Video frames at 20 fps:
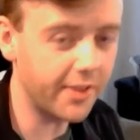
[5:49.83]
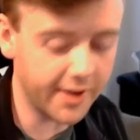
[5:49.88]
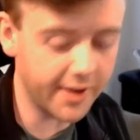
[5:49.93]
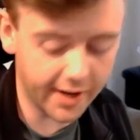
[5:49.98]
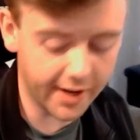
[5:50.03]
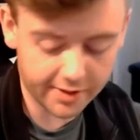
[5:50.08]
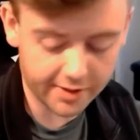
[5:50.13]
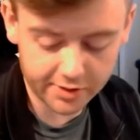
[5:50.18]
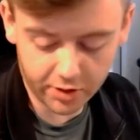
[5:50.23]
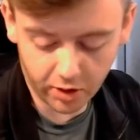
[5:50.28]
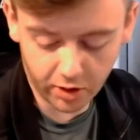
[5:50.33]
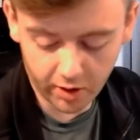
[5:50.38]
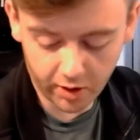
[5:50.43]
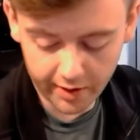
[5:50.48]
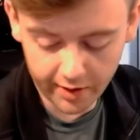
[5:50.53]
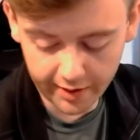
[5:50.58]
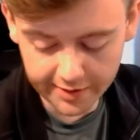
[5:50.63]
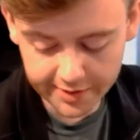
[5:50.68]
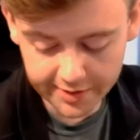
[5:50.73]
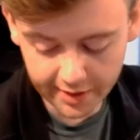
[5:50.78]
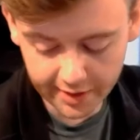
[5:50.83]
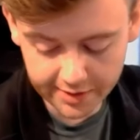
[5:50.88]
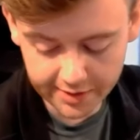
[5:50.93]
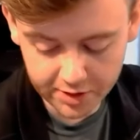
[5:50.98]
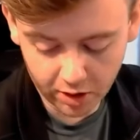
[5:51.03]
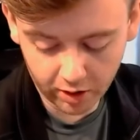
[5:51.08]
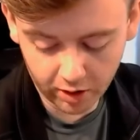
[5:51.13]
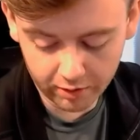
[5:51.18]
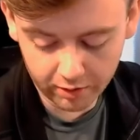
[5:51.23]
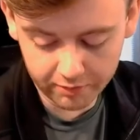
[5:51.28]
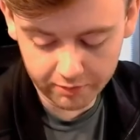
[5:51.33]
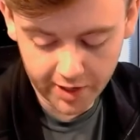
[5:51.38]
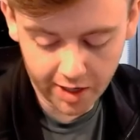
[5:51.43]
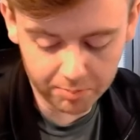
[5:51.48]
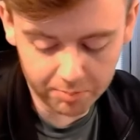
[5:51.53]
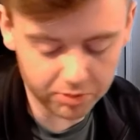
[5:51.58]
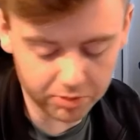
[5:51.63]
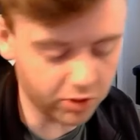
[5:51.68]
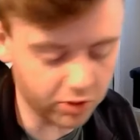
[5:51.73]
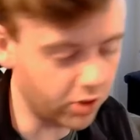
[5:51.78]
the next card, it's a Dark
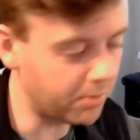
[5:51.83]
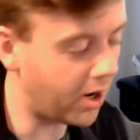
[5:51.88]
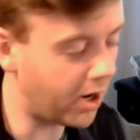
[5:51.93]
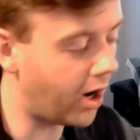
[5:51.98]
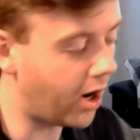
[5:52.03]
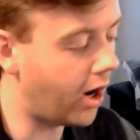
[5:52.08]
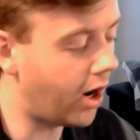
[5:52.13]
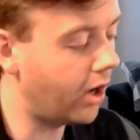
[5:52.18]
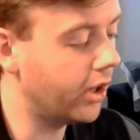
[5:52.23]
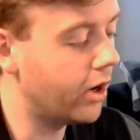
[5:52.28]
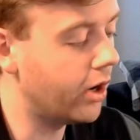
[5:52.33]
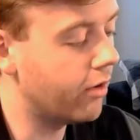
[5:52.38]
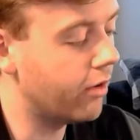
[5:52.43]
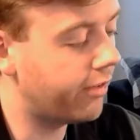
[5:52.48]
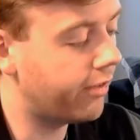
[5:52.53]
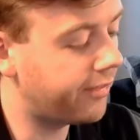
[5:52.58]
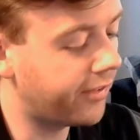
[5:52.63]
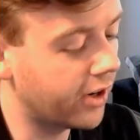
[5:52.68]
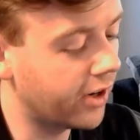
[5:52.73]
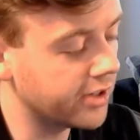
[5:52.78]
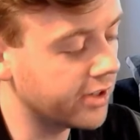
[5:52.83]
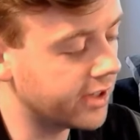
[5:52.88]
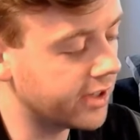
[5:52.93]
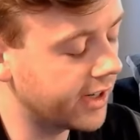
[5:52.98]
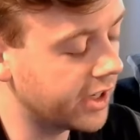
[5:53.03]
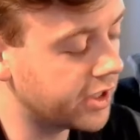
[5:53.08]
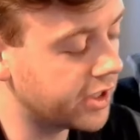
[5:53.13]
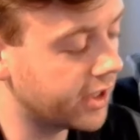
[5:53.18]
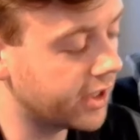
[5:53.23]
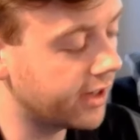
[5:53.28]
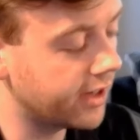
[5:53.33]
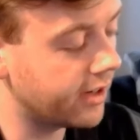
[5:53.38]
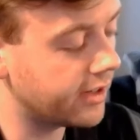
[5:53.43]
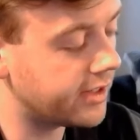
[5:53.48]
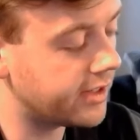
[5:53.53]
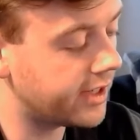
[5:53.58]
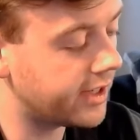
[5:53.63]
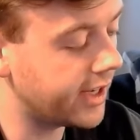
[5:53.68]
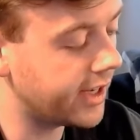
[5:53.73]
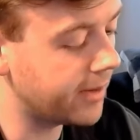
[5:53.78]
Vileplume Holo First Edition
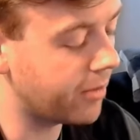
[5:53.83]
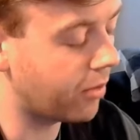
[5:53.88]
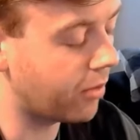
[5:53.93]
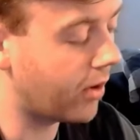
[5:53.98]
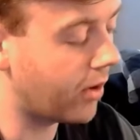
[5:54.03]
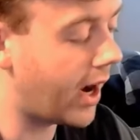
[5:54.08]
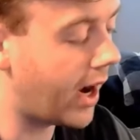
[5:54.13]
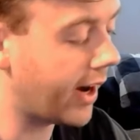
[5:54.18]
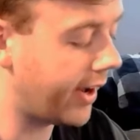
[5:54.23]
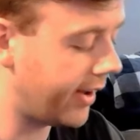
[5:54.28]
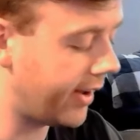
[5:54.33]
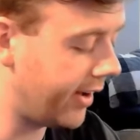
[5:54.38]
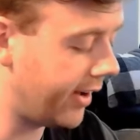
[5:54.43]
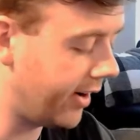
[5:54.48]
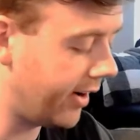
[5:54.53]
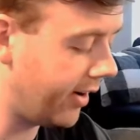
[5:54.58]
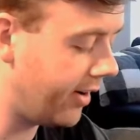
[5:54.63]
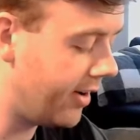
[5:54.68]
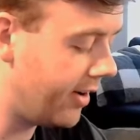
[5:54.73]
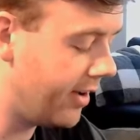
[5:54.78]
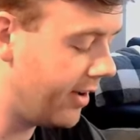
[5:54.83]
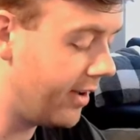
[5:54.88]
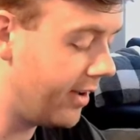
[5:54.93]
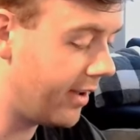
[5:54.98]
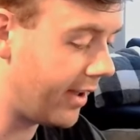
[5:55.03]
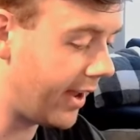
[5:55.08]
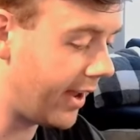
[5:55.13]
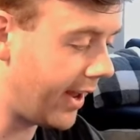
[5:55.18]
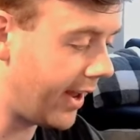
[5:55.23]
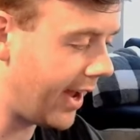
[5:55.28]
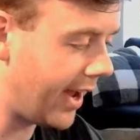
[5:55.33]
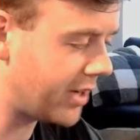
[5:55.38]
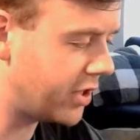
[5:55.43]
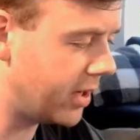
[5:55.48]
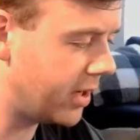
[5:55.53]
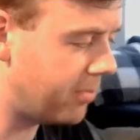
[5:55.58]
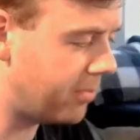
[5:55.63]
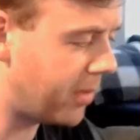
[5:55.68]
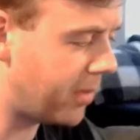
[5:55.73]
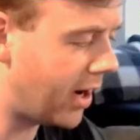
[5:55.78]
Team Rocket here. And I
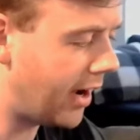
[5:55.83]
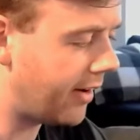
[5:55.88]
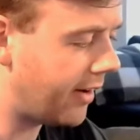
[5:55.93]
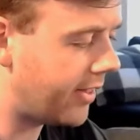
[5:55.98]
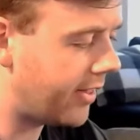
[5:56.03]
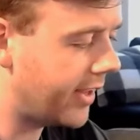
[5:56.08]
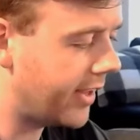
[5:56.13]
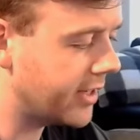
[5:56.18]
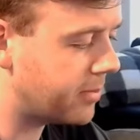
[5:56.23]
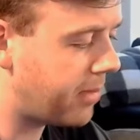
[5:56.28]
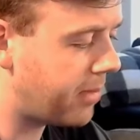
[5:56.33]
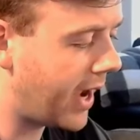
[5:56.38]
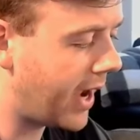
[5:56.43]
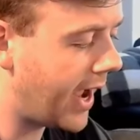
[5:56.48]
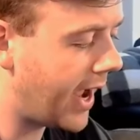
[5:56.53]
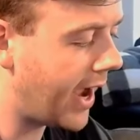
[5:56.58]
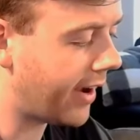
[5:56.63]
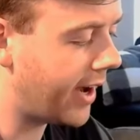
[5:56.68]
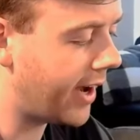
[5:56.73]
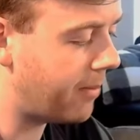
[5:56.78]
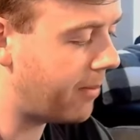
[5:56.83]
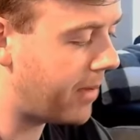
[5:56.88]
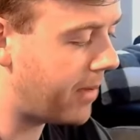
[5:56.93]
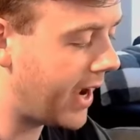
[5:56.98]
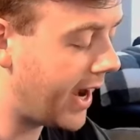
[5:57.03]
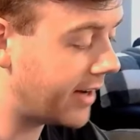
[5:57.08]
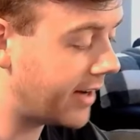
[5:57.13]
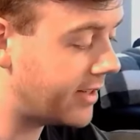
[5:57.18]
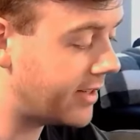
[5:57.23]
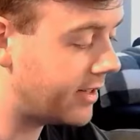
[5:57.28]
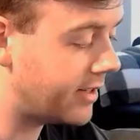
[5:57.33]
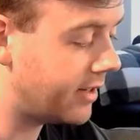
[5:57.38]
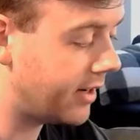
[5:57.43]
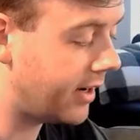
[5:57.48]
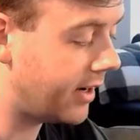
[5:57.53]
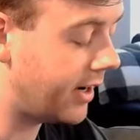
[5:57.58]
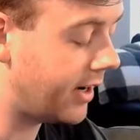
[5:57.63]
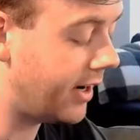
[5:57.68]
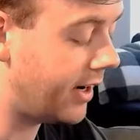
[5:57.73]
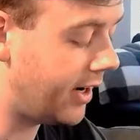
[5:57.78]
actually bought this pack, and I packed
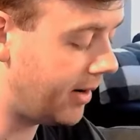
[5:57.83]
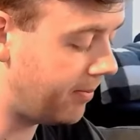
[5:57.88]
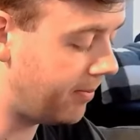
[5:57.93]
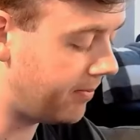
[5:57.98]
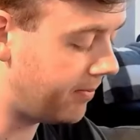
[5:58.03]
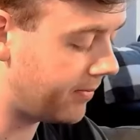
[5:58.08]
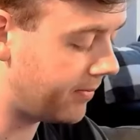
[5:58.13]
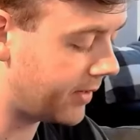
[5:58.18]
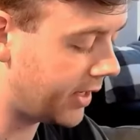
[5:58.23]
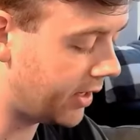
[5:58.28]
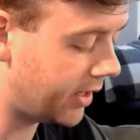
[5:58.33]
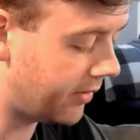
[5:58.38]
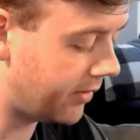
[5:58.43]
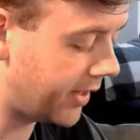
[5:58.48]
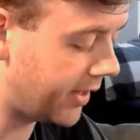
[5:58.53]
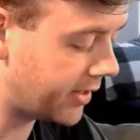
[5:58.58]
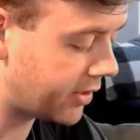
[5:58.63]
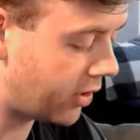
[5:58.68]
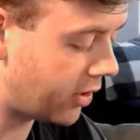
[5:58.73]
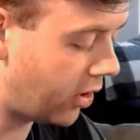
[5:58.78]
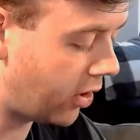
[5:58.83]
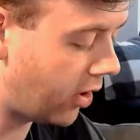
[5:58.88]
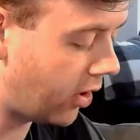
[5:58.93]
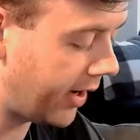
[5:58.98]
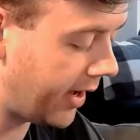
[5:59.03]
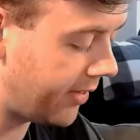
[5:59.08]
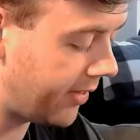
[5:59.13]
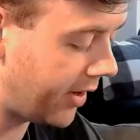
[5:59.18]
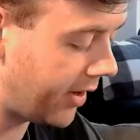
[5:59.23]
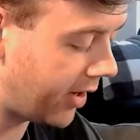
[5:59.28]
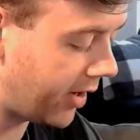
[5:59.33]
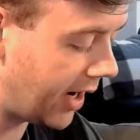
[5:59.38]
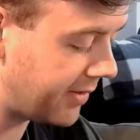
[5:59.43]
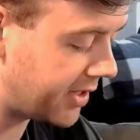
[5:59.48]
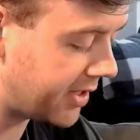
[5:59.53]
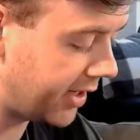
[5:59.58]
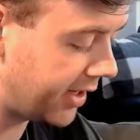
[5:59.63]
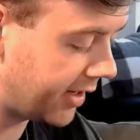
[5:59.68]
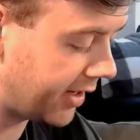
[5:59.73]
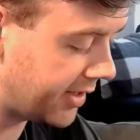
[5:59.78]
this card in there.
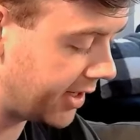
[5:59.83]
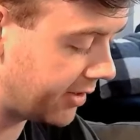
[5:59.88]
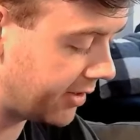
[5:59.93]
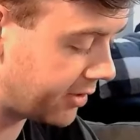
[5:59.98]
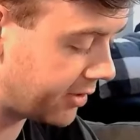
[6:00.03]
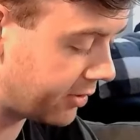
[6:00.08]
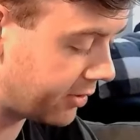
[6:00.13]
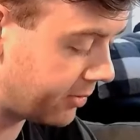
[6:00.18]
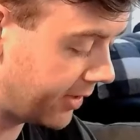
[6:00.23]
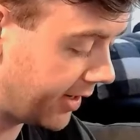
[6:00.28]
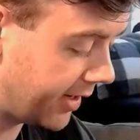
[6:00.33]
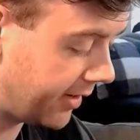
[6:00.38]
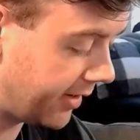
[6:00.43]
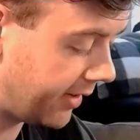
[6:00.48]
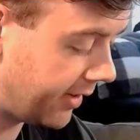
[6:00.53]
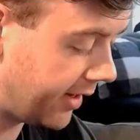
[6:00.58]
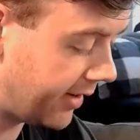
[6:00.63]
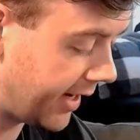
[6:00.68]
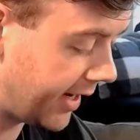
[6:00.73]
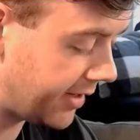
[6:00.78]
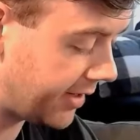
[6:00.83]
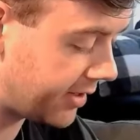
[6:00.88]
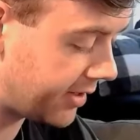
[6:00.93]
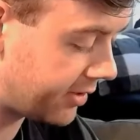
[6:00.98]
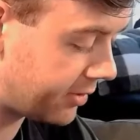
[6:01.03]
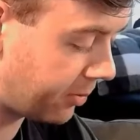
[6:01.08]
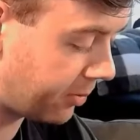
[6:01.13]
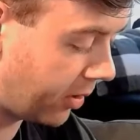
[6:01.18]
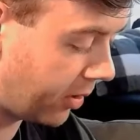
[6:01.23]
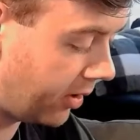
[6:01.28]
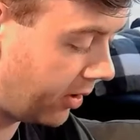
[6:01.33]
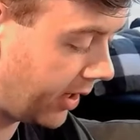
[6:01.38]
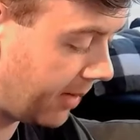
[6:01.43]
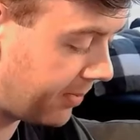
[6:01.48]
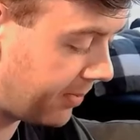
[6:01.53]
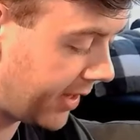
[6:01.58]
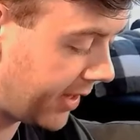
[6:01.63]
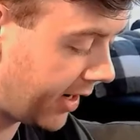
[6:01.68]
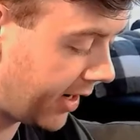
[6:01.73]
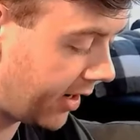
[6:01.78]
Obviously, you can see the nice swirl
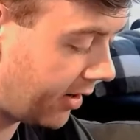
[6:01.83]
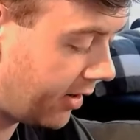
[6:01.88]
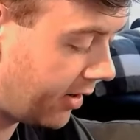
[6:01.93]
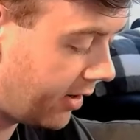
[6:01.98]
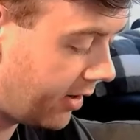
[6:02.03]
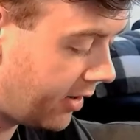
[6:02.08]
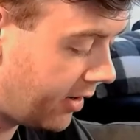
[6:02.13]
up there.